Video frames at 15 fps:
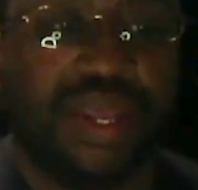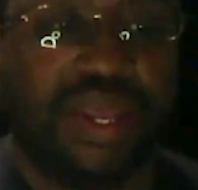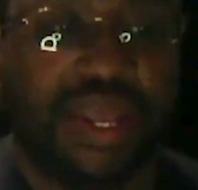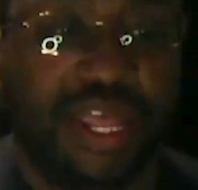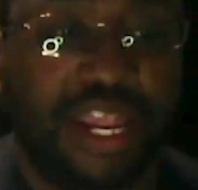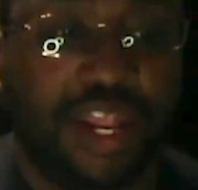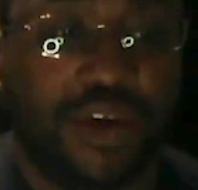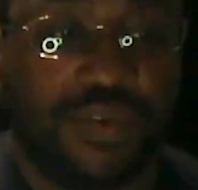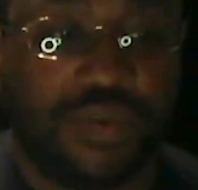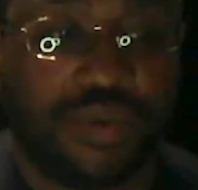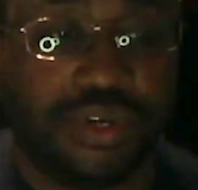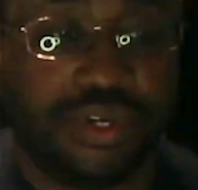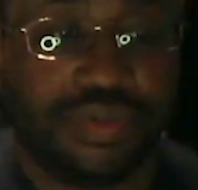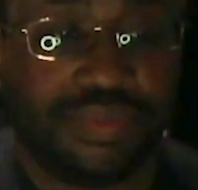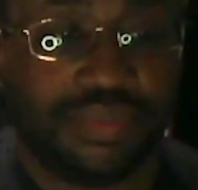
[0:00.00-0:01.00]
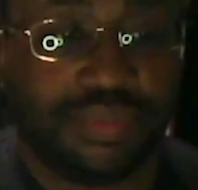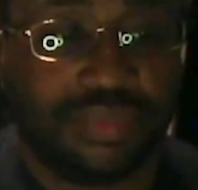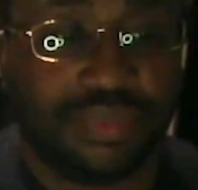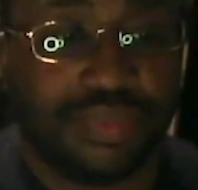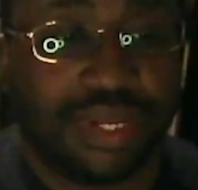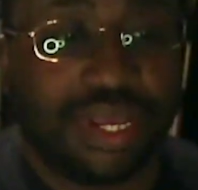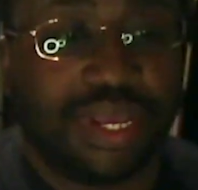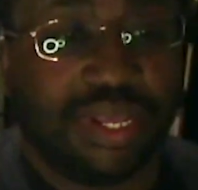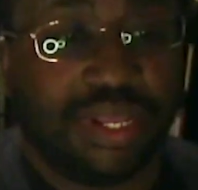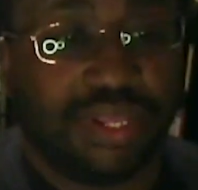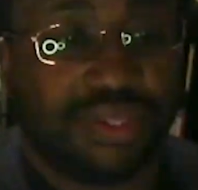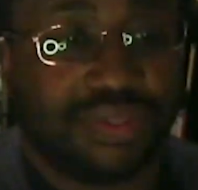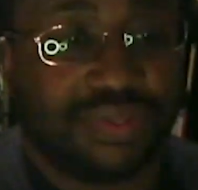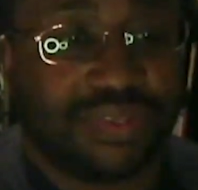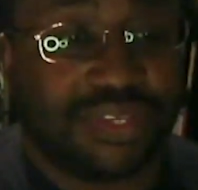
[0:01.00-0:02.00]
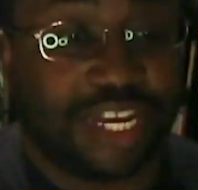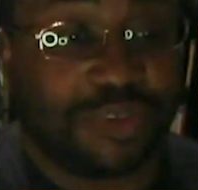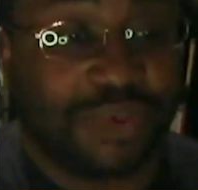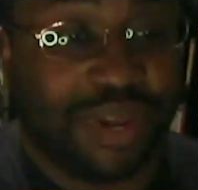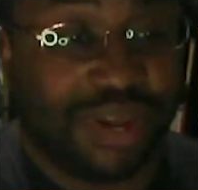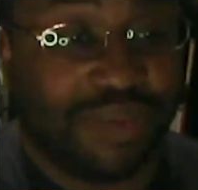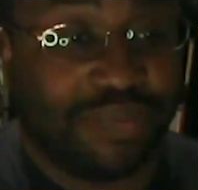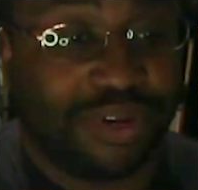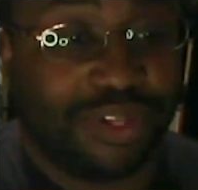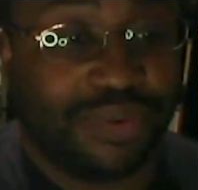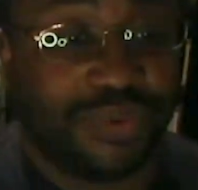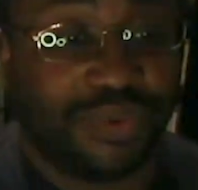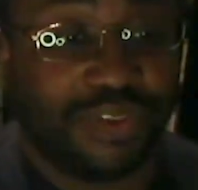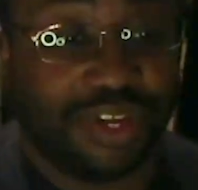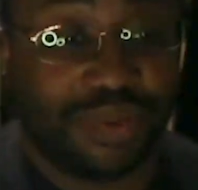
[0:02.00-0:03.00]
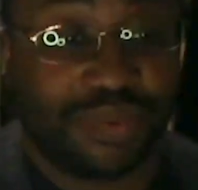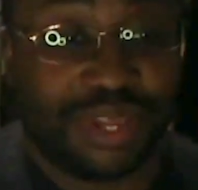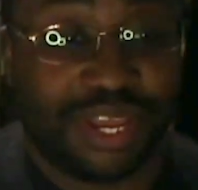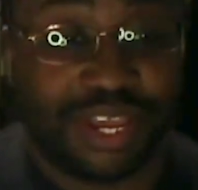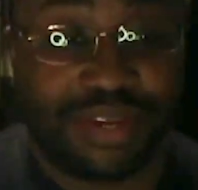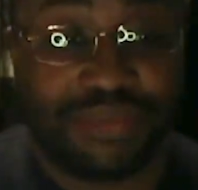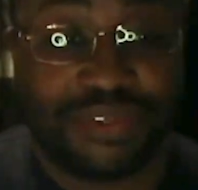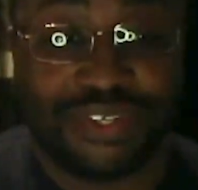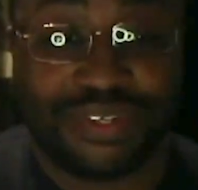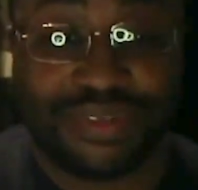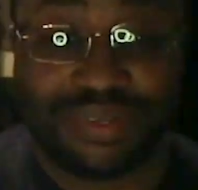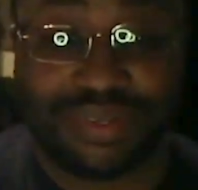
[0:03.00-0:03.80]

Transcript: Hello everyone, it's Tosh Bryant Butler with Hub Games,